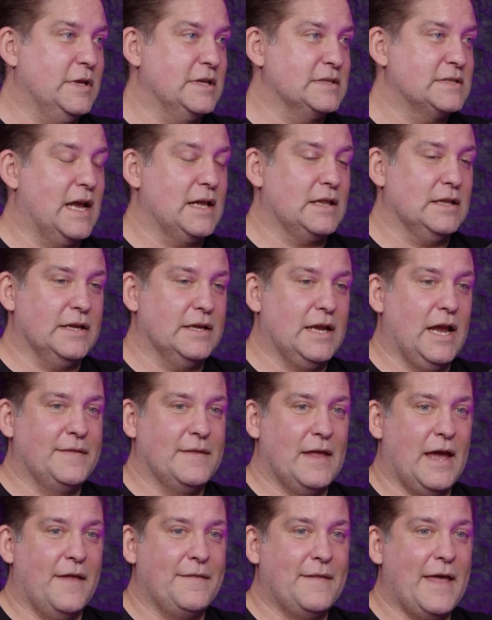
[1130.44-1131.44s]
exactly,
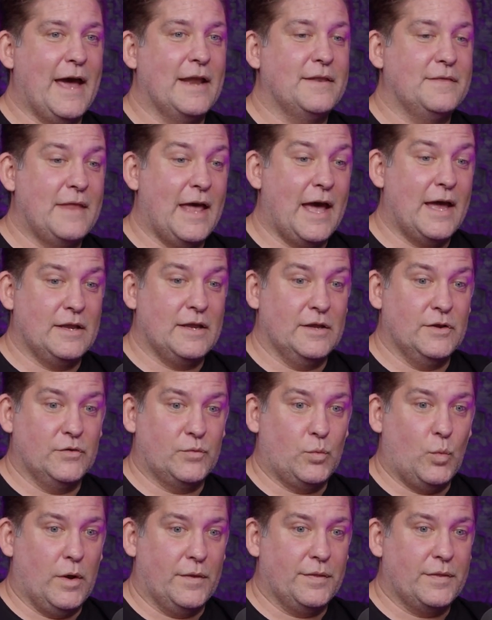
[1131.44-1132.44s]
and and that that
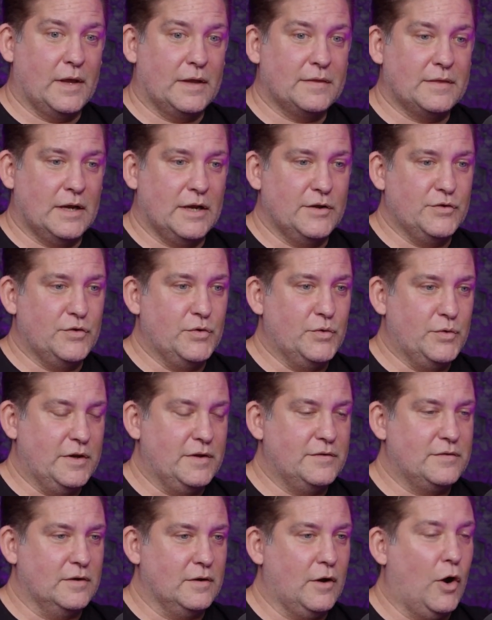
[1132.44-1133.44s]
is one thing that I do
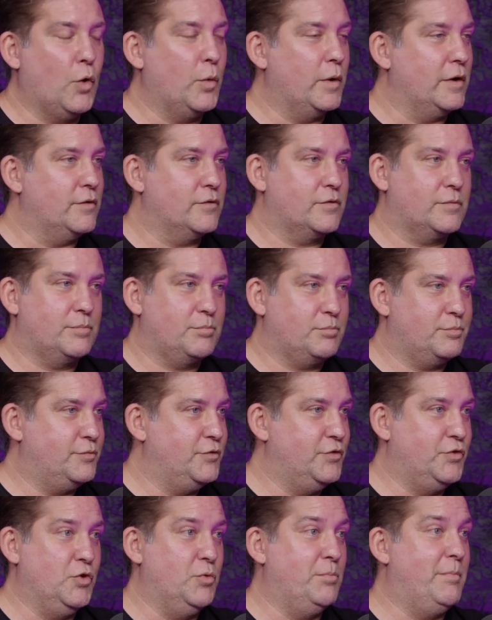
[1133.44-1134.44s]
need to always
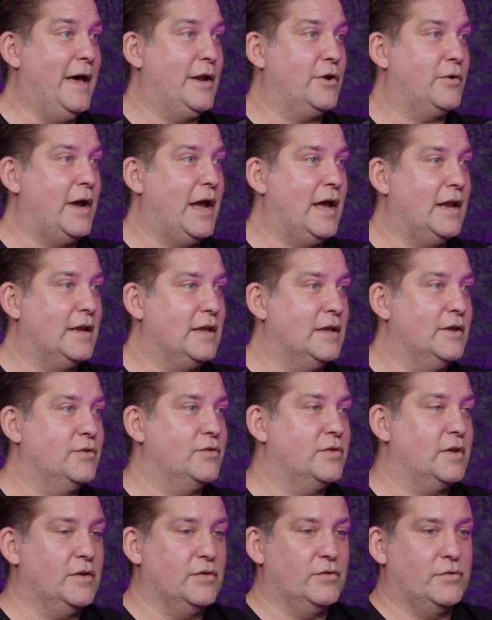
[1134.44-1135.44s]
do better at
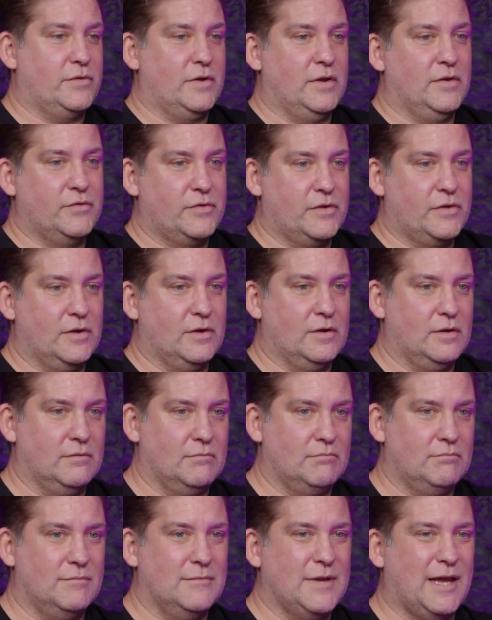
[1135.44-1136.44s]
is is is the
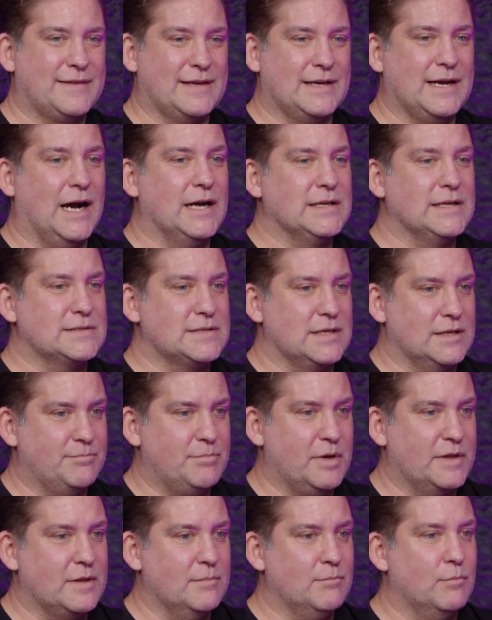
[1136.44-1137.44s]
not the constant
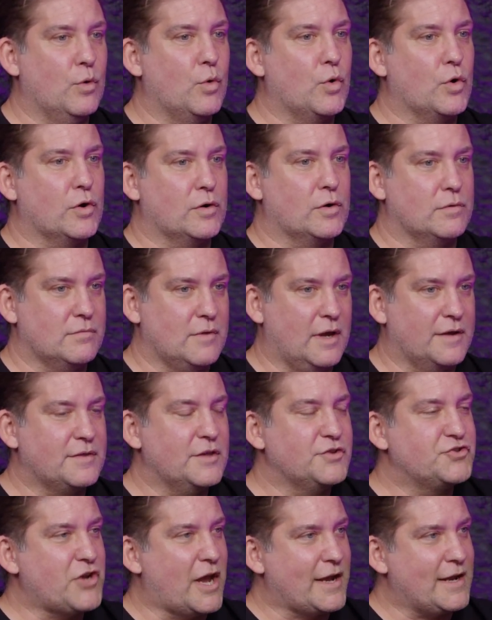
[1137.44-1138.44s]
but the more like
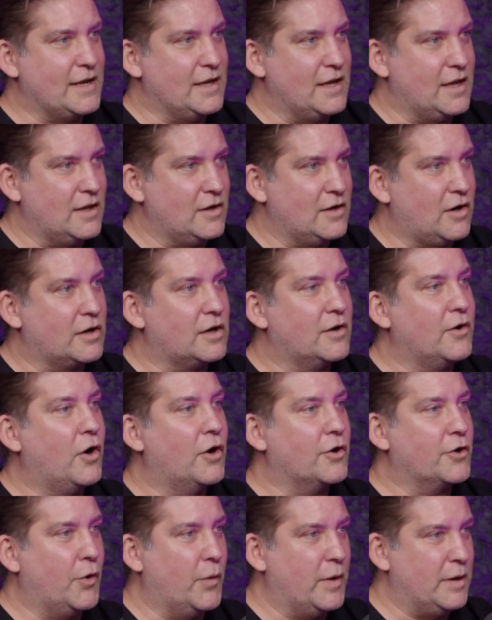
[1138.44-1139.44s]
the checking in on an
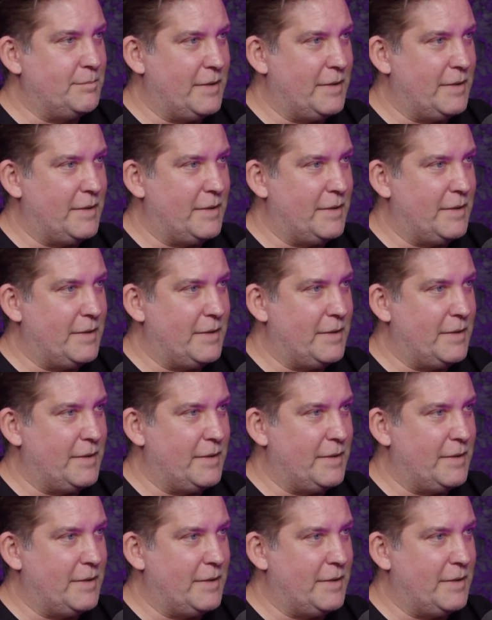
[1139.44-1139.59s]
ongoing